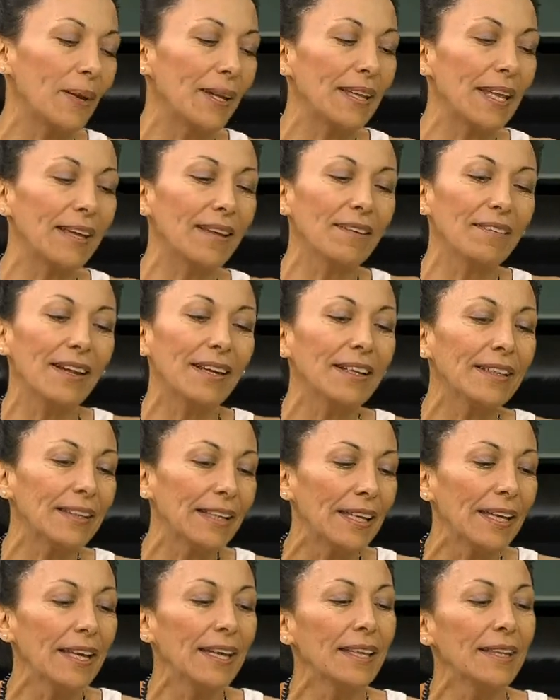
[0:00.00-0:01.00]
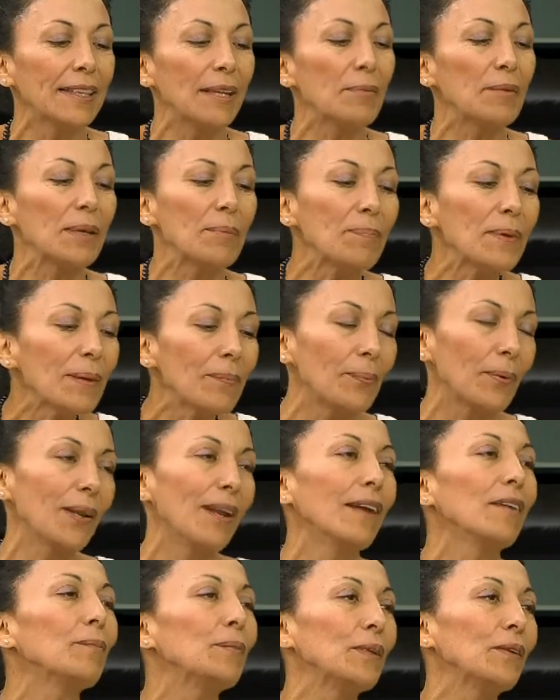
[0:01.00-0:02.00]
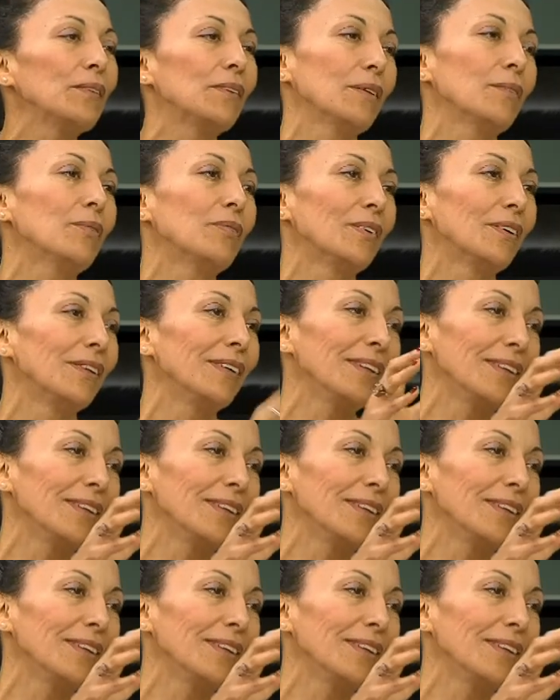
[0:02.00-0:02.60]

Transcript: But in reality, the people are beautiful.